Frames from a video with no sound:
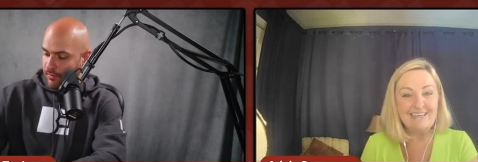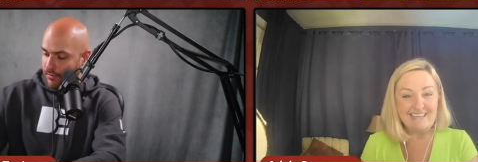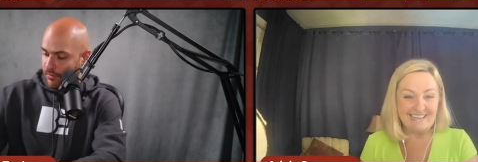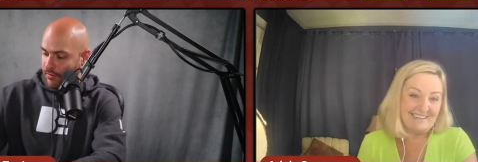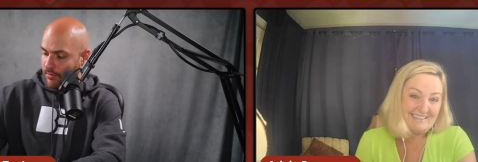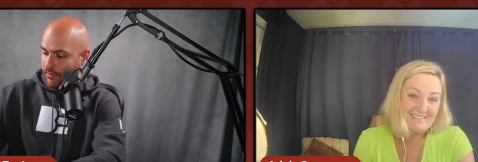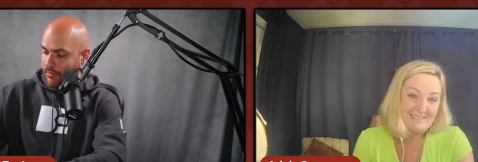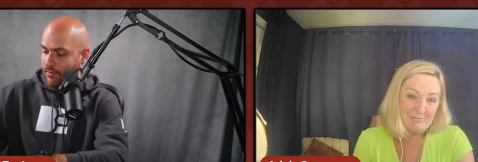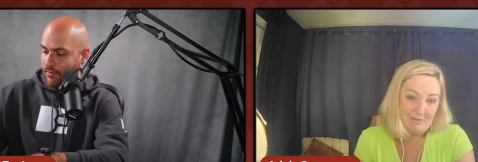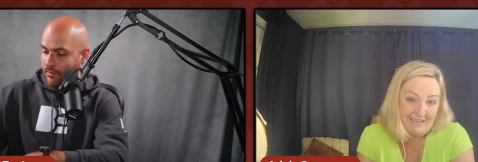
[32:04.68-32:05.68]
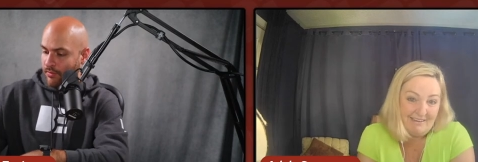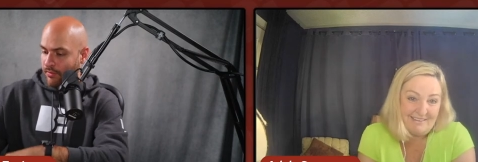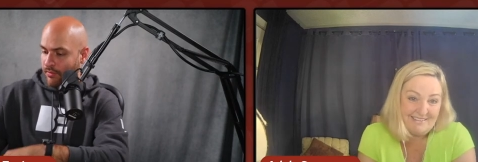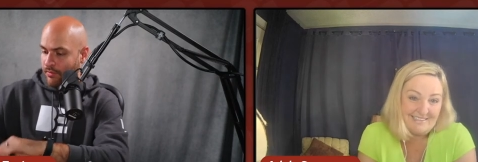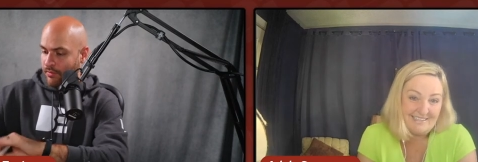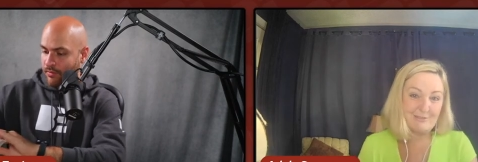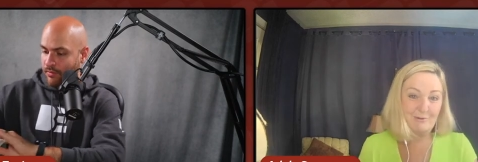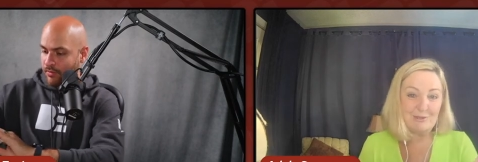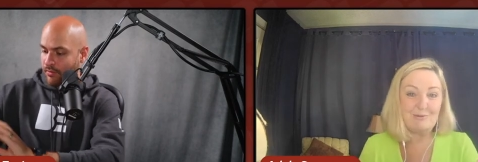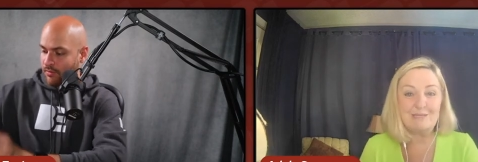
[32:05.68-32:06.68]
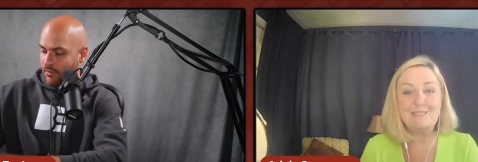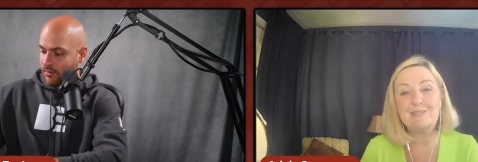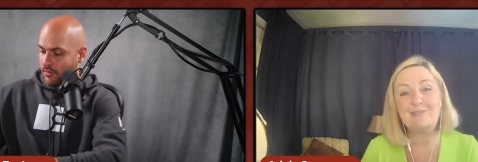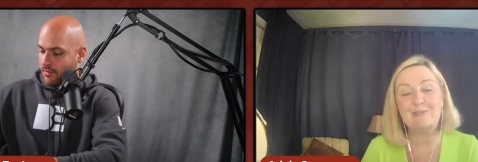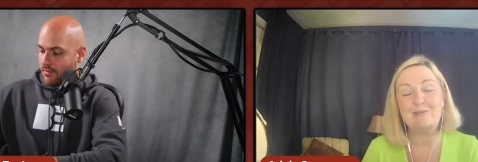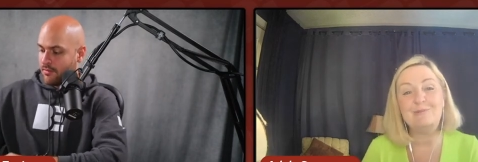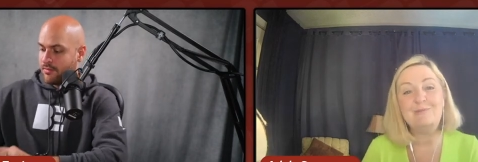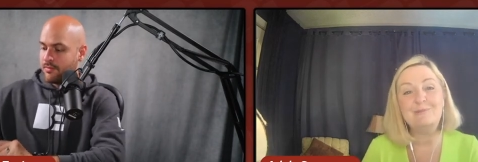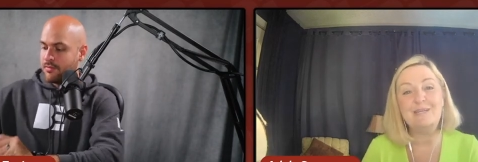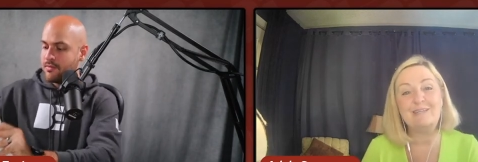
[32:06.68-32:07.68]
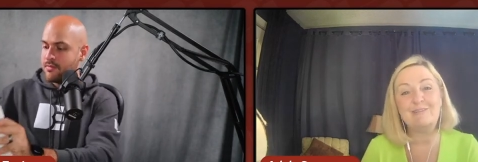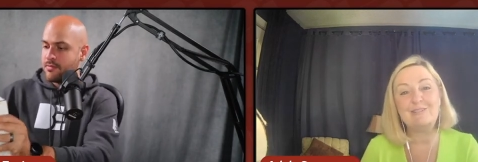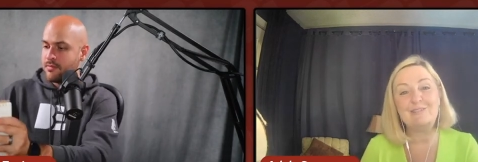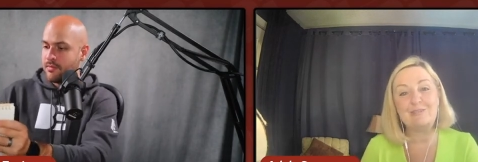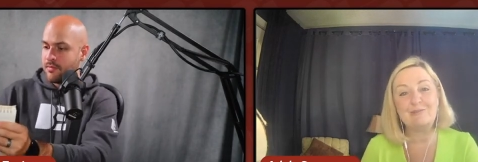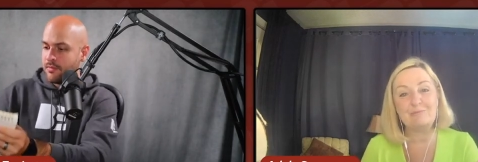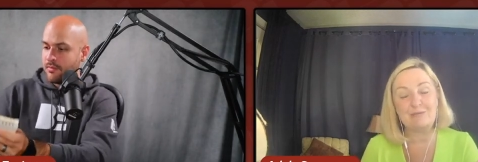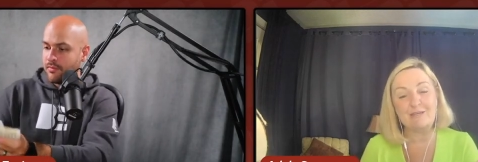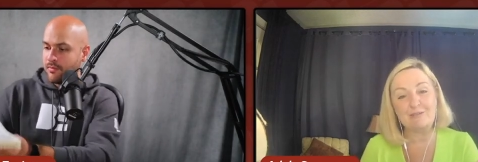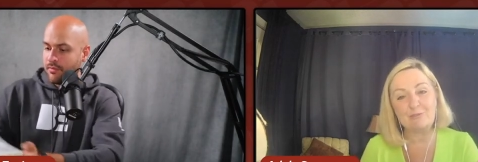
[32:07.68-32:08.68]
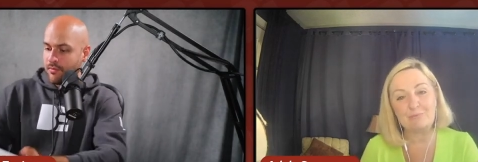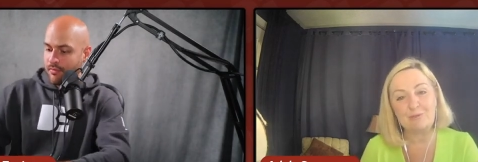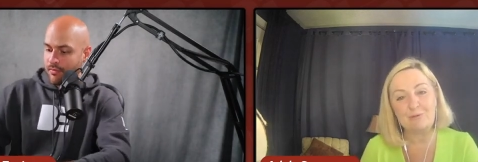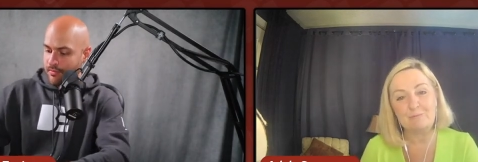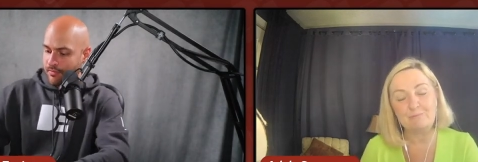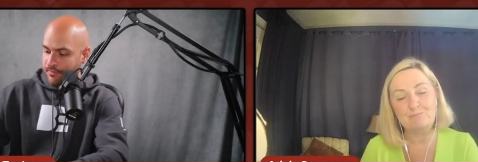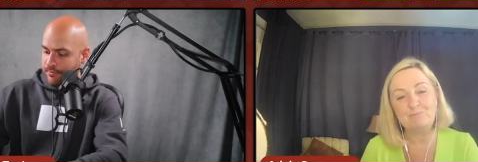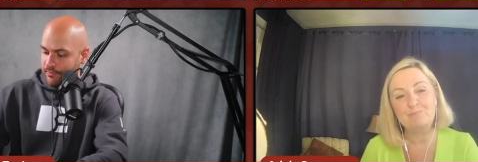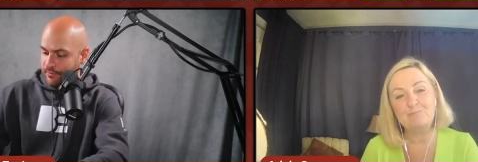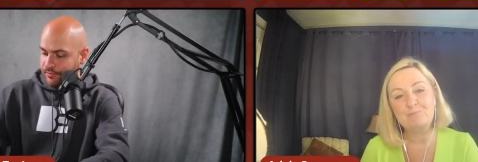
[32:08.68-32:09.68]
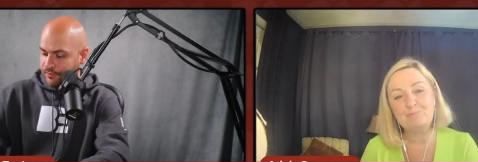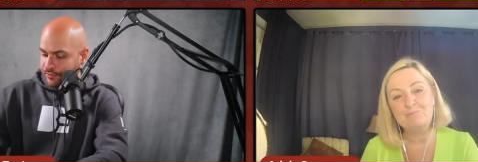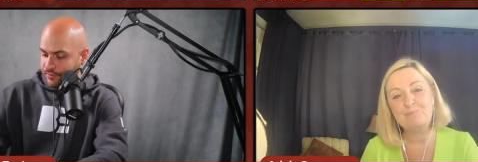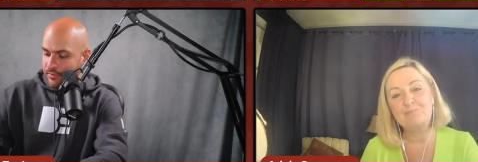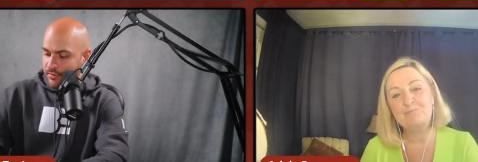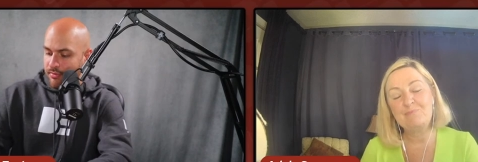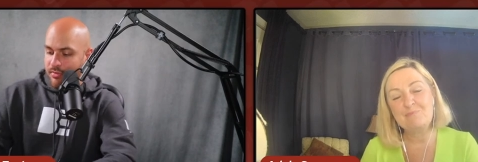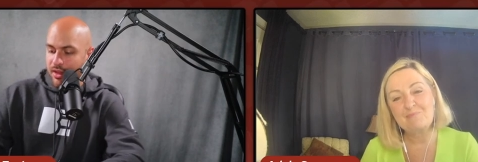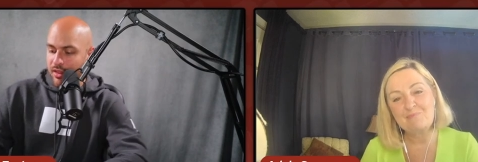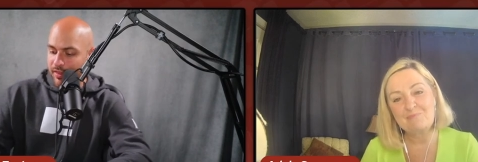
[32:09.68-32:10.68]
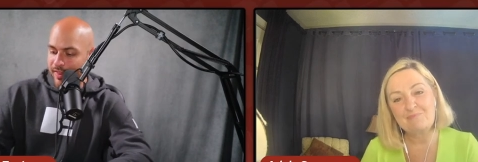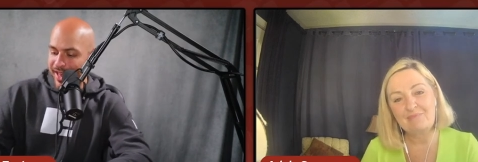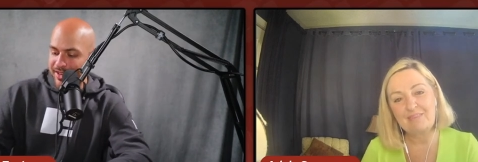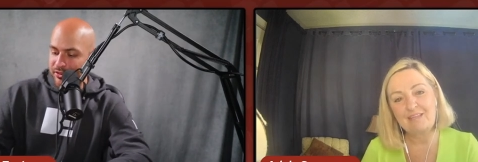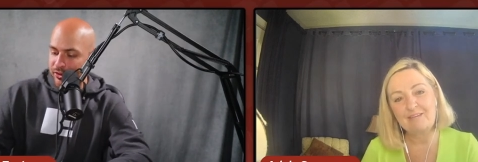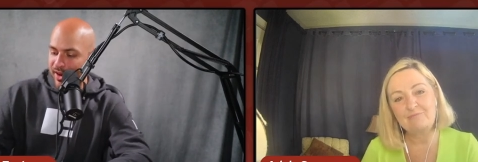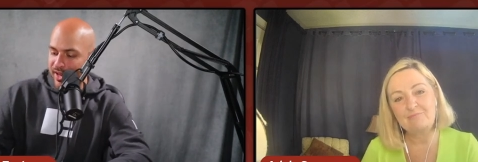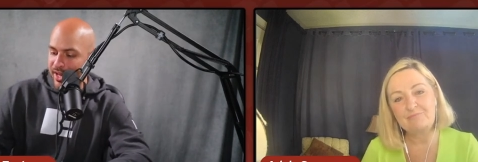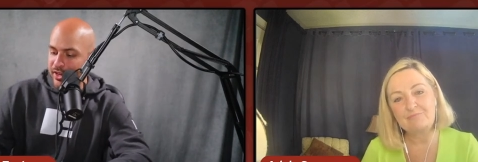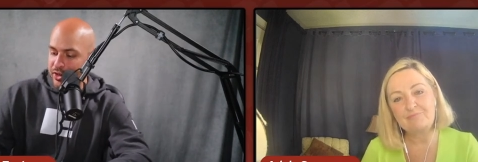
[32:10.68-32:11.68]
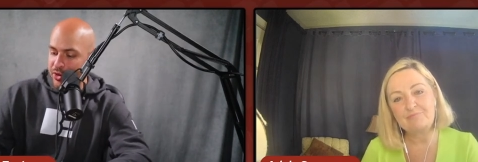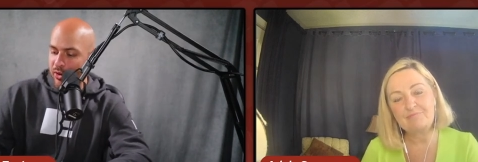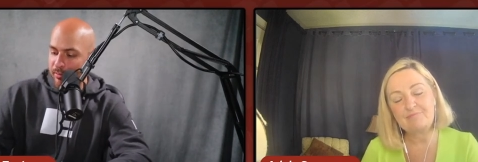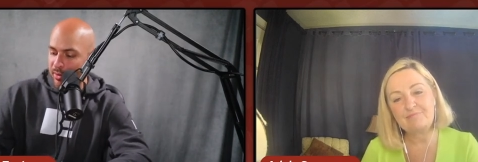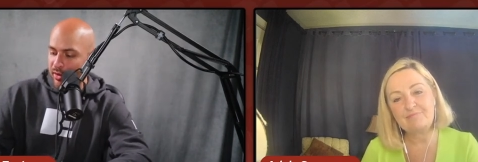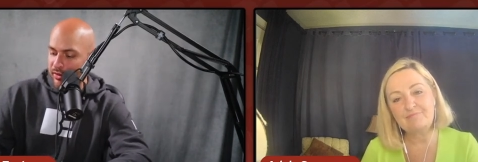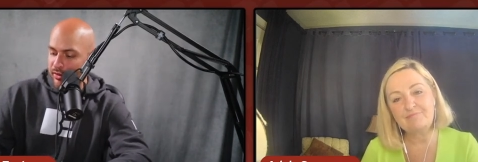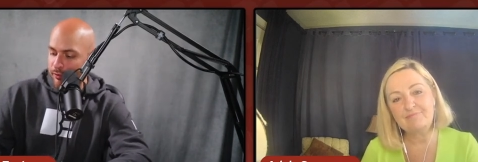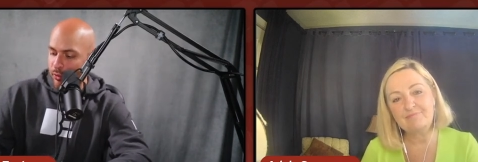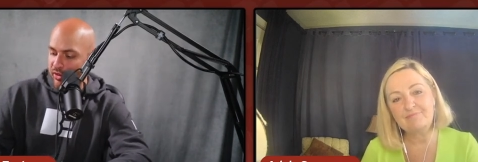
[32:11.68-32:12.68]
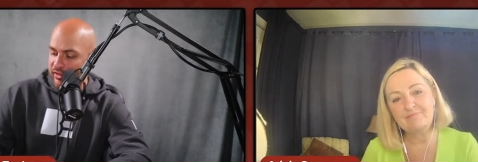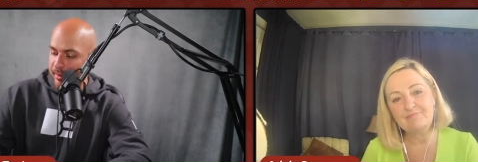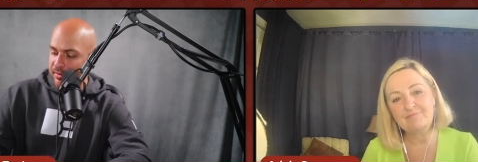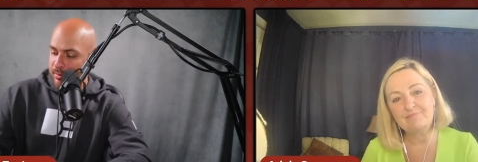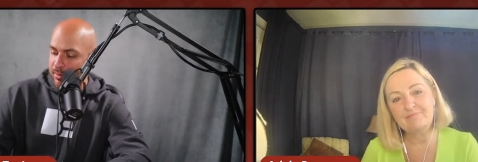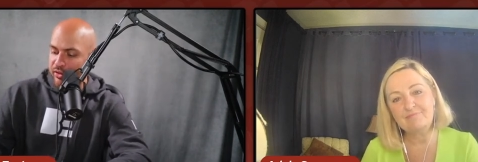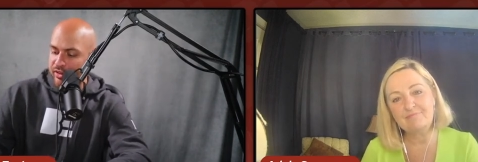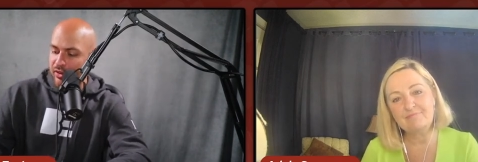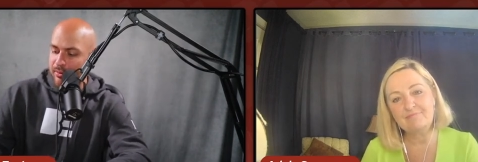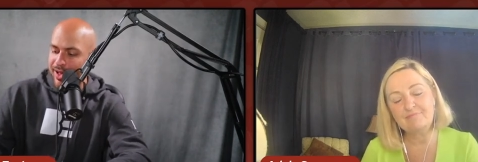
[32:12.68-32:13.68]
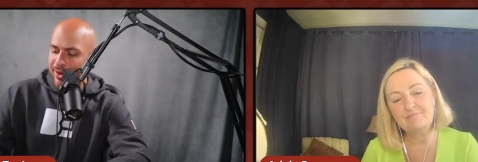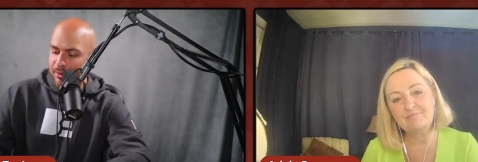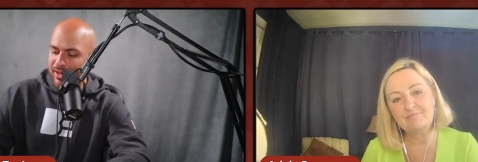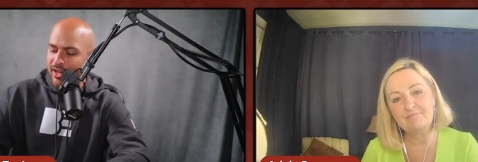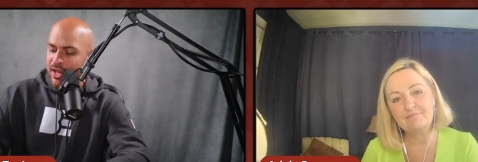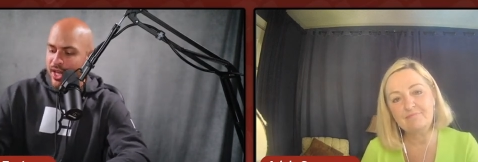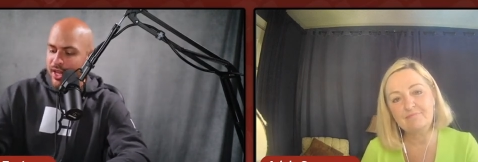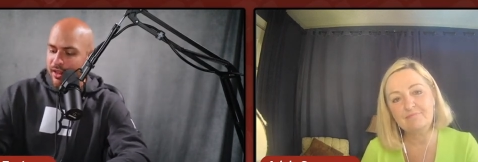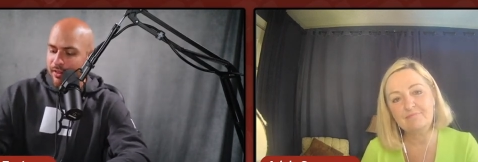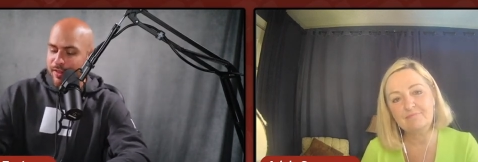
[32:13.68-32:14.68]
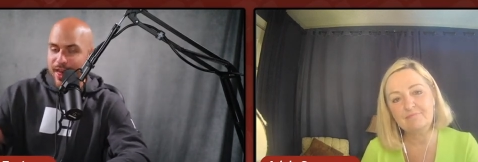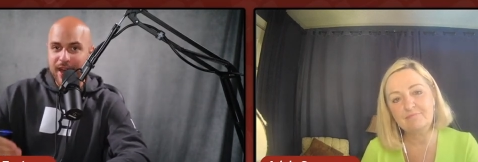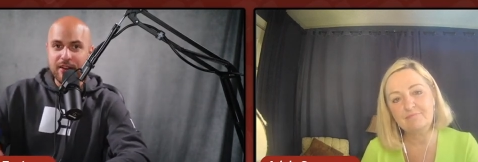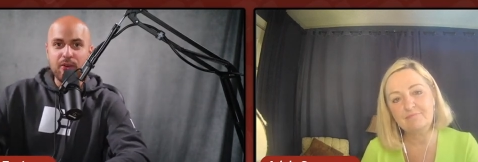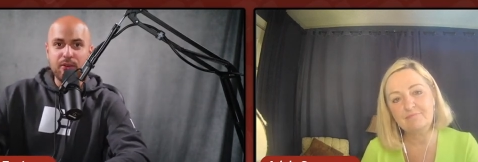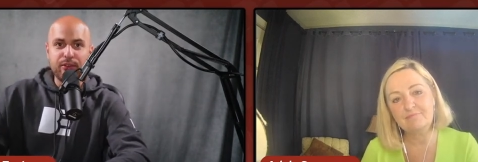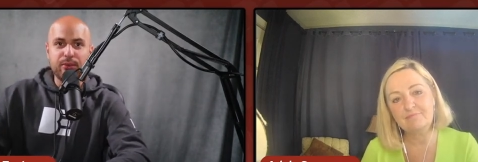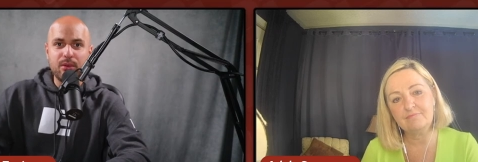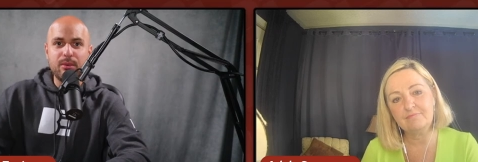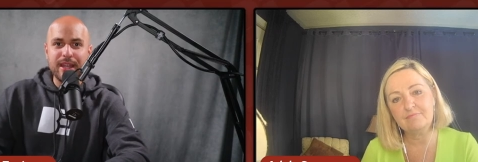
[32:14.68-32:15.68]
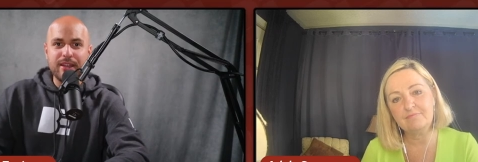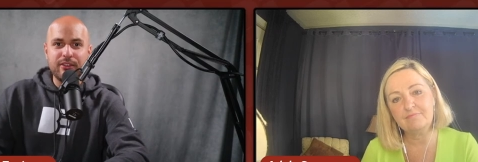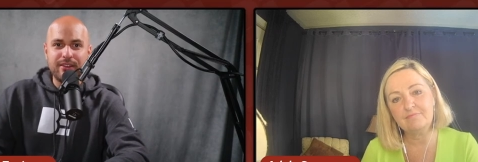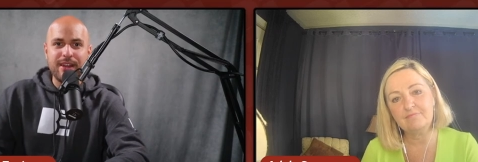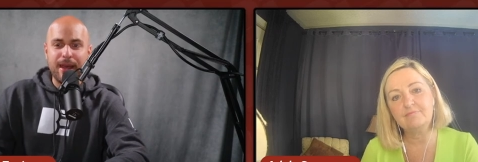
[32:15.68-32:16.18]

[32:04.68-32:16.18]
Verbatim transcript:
Speaker 1: and because that's what you need to do in order to be an entrepreneur.
Speaker 2: That is great. And your book, The Four Steps to Personal Empowerment, that goes through each step